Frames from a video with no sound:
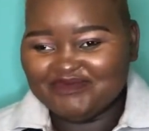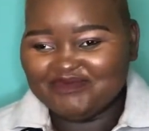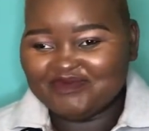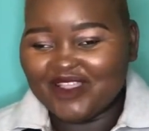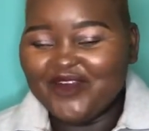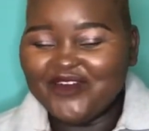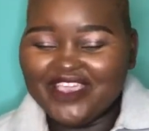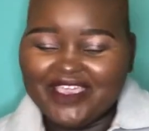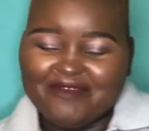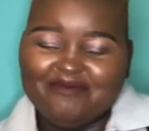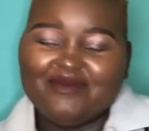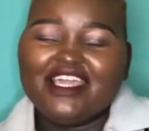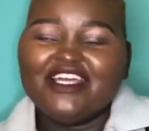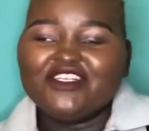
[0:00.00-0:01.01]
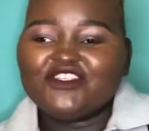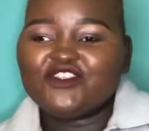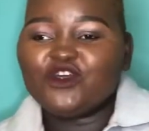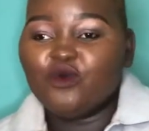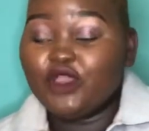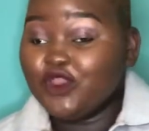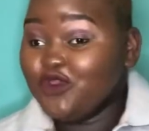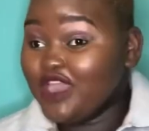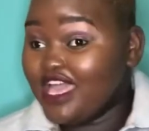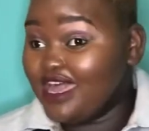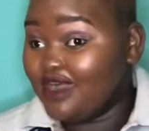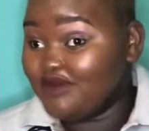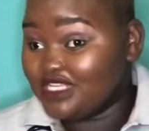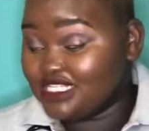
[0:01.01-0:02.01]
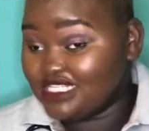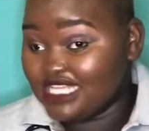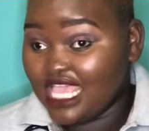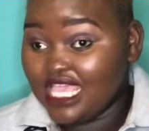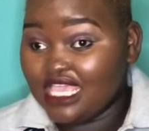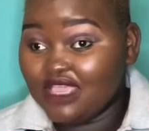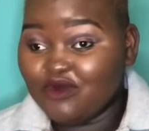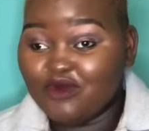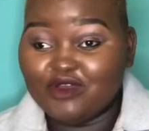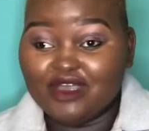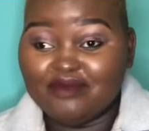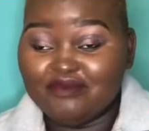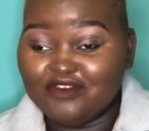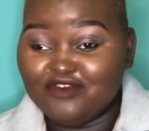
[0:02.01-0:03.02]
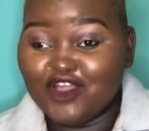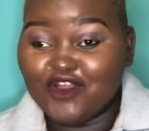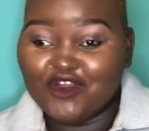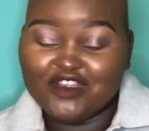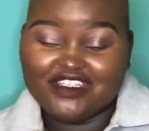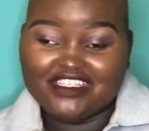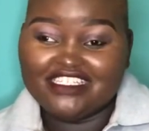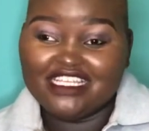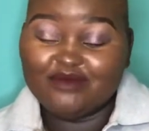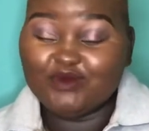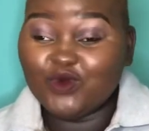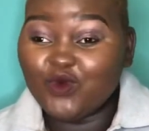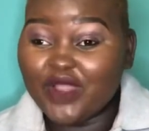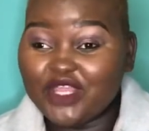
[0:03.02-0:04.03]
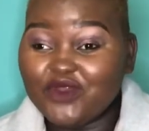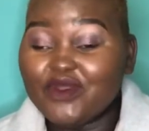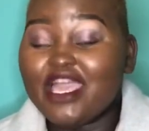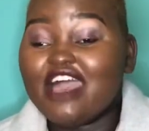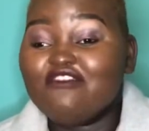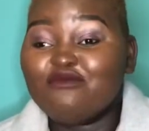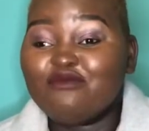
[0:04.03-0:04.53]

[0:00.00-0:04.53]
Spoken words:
Okay. So when you have, I was saying before I got disturbed, when you have